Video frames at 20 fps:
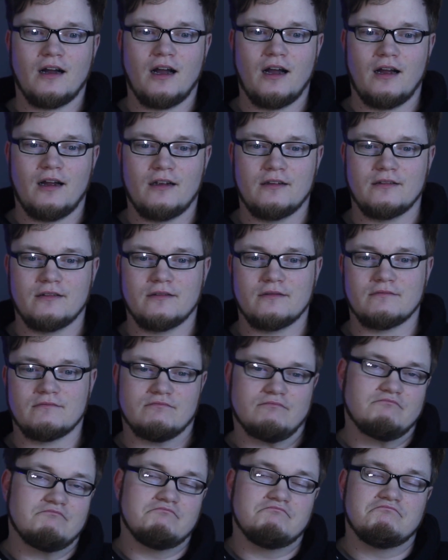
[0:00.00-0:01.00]
And
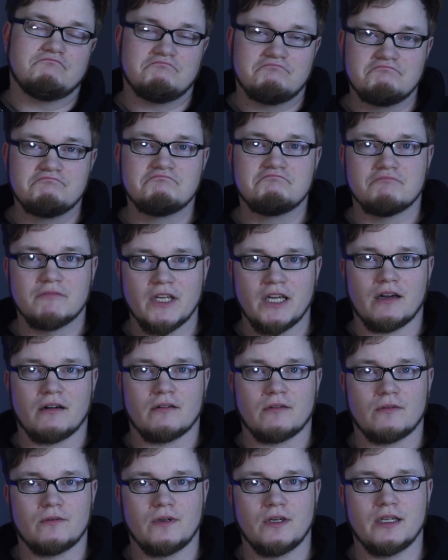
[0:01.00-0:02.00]

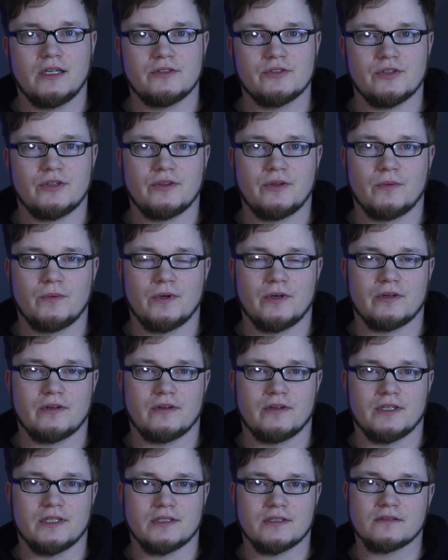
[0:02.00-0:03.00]
yeah, really enjoyed the
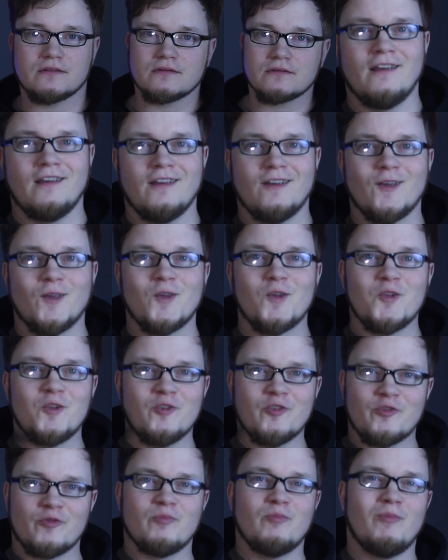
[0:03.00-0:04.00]
work on it.
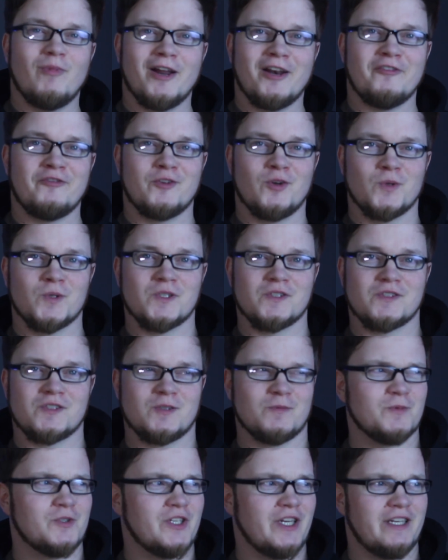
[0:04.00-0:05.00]
You might have
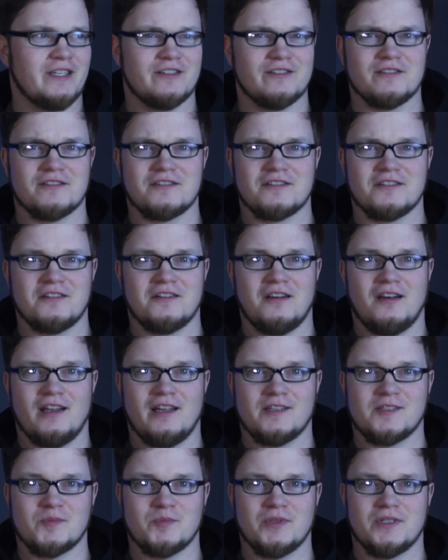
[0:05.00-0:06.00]
noticed some changes in the
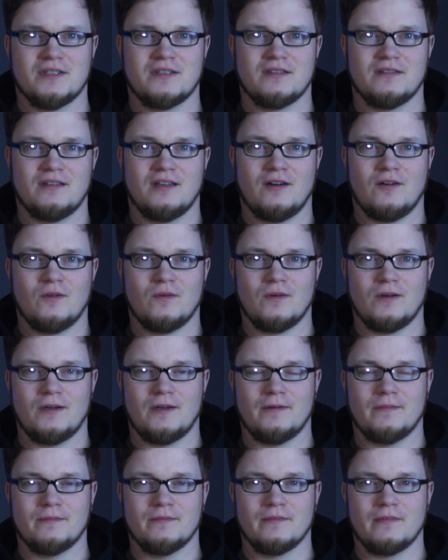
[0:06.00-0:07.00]
last bit
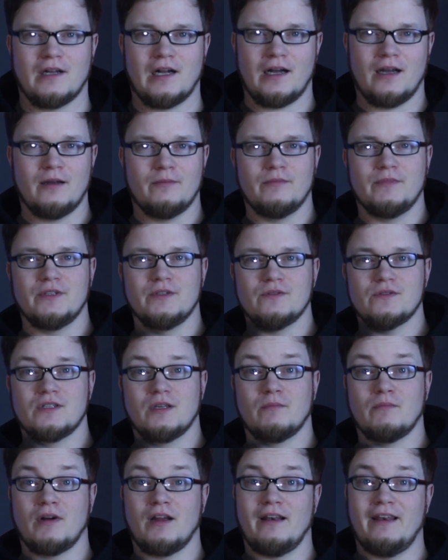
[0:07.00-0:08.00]
now. I'm
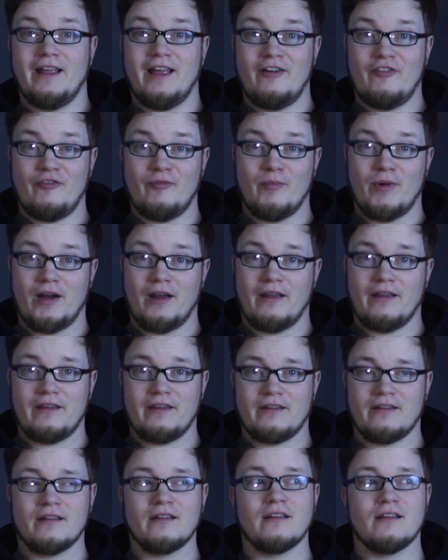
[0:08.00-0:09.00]
using my lav
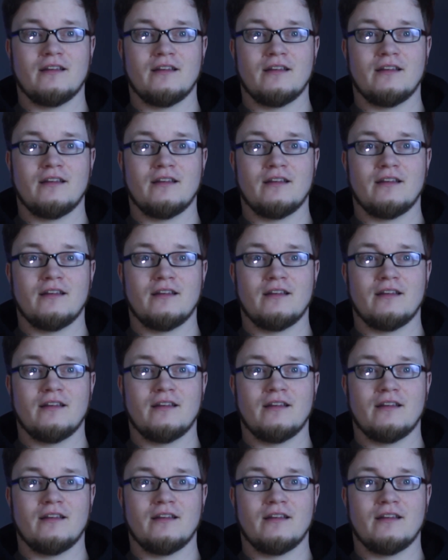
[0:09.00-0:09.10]
mic